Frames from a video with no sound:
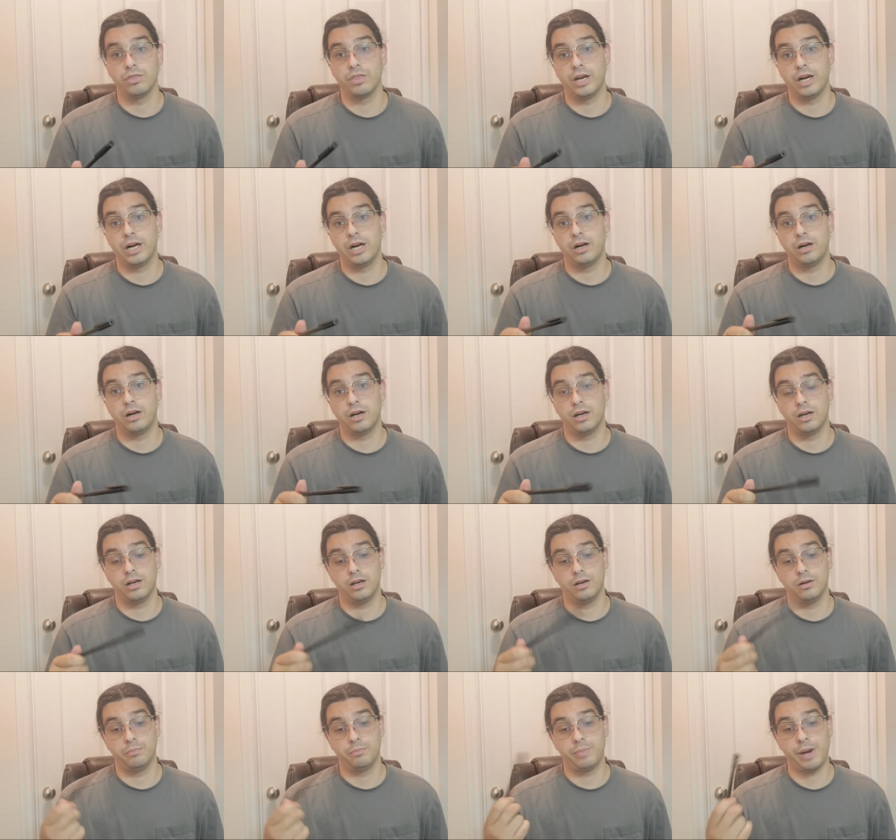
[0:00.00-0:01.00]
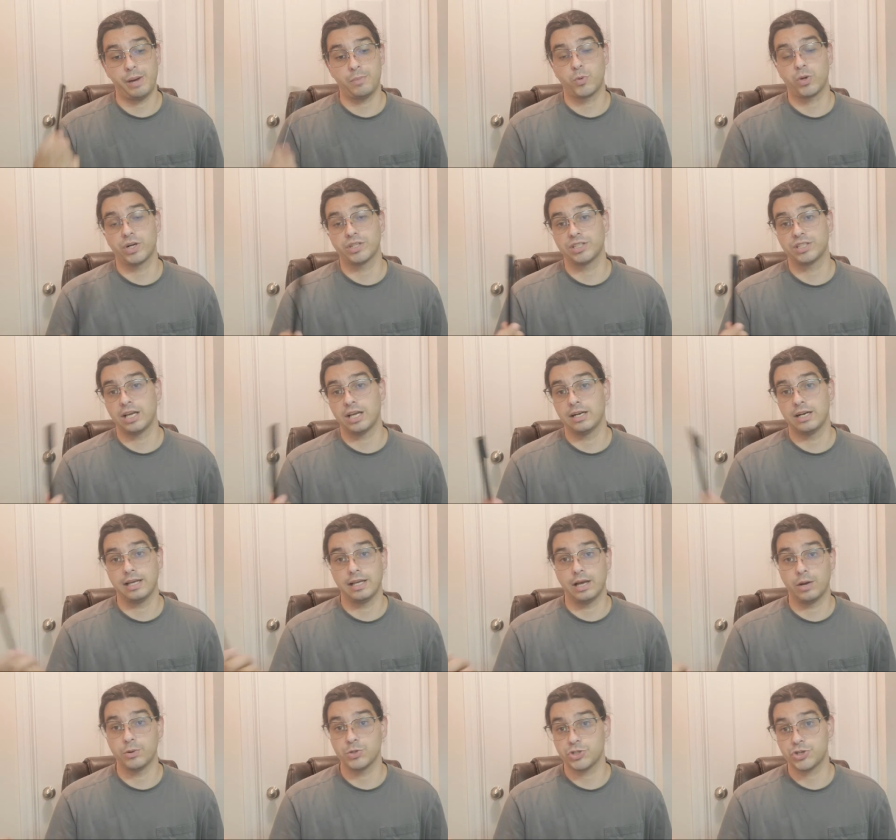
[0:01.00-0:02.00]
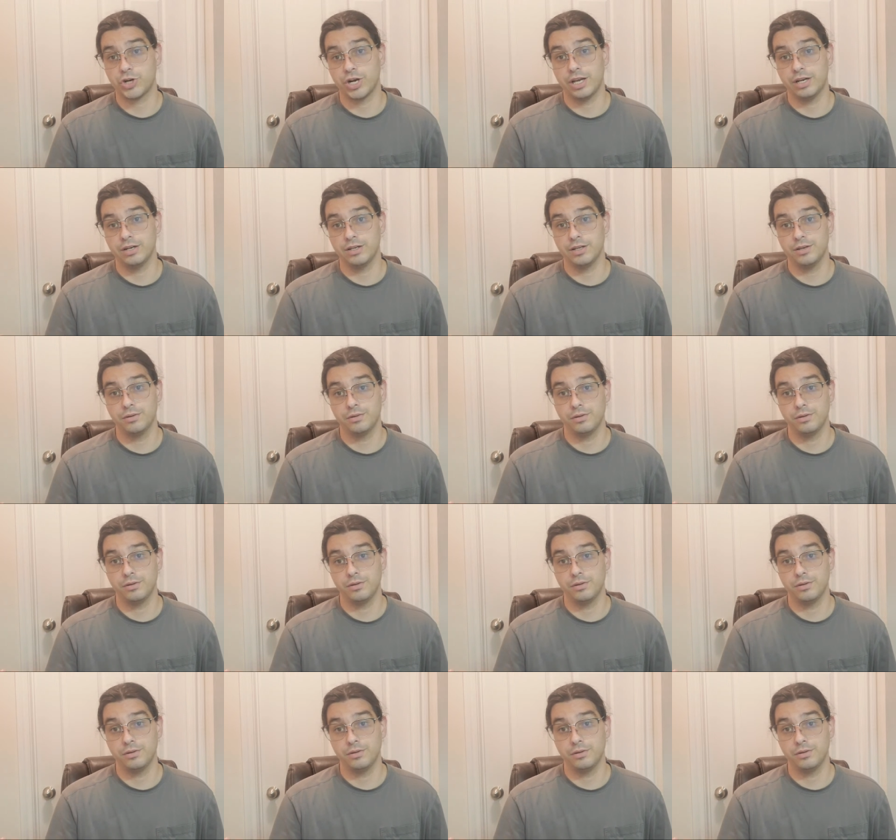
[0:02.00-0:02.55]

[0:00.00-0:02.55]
their paperwork saying that I was trained,